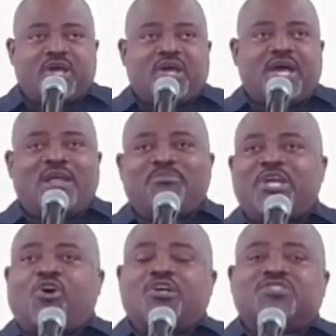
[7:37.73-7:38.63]
And
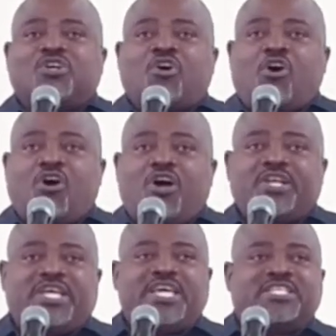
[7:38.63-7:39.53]
because God
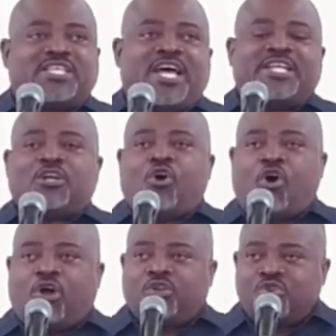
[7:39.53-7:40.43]
is an
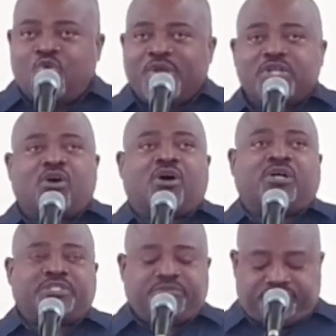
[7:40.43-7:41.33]
all knowing God,
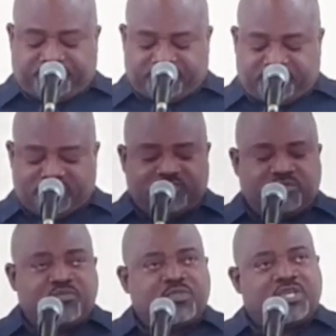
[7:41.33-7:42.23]

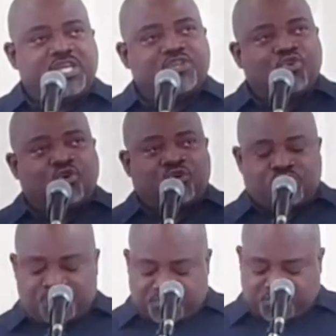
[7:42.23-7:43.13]
He
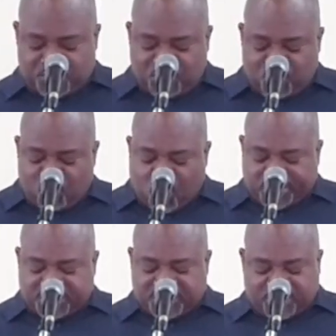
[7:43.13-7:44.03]
knows what
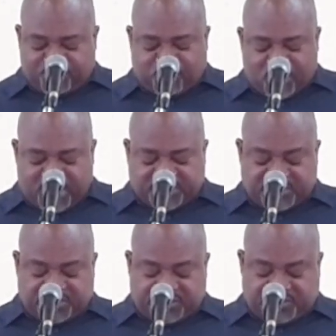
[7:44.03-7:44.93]
is good for
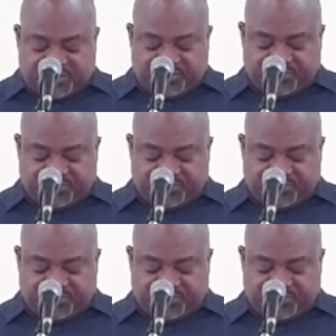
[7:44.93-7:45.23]
us.